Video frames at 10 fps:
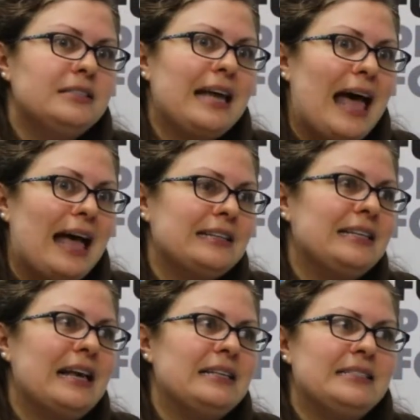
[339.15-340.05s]
to
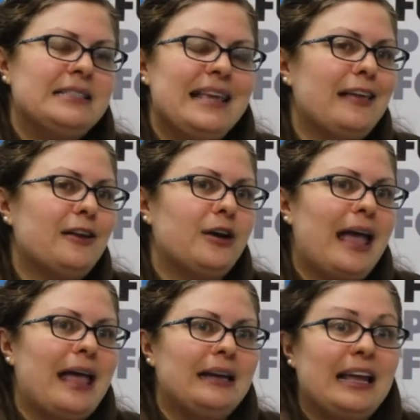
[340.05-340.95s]
access the
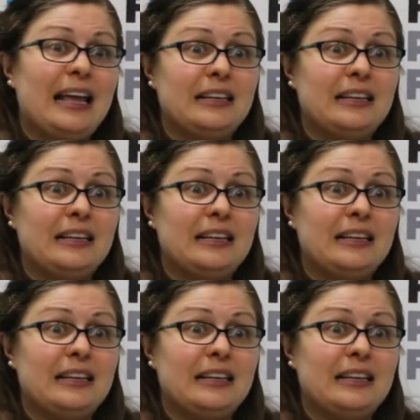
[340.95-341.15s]
internet